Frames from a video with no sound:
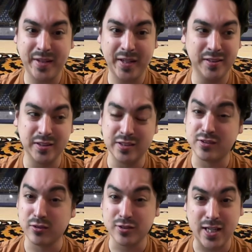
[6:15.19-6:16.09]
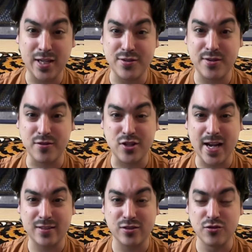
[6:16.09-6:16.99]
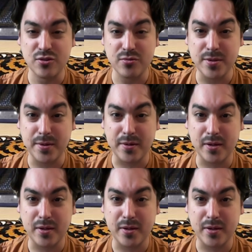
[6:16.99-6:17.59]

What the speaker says: You can still sign Jaren Jackson Jr.